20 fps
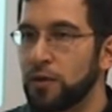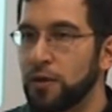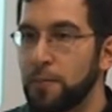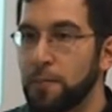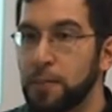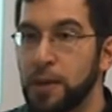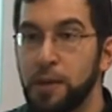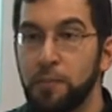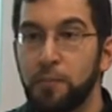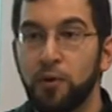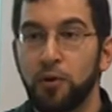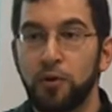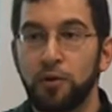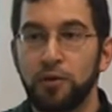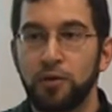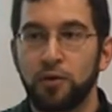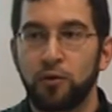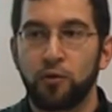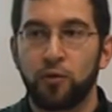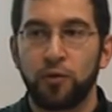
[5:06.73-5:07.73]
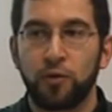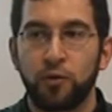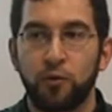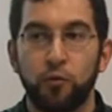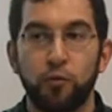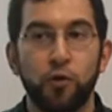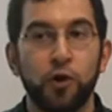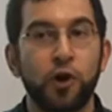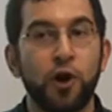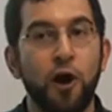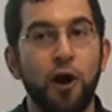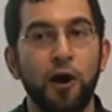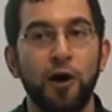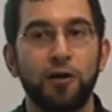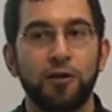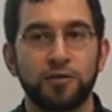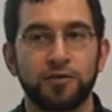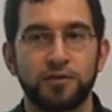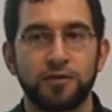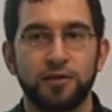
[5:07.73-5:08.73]
people
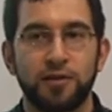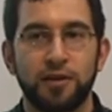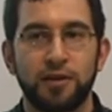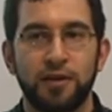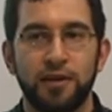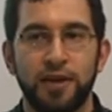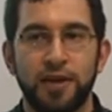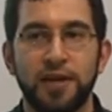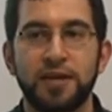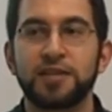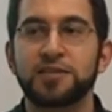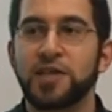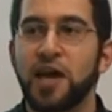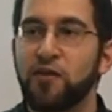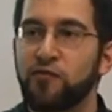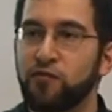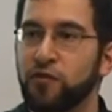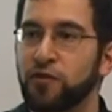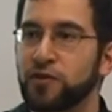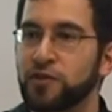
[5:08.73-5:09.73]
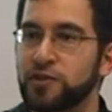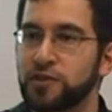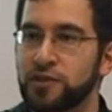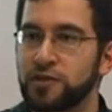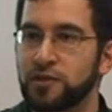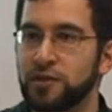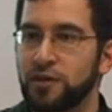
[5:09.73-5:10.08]
recalled his efforts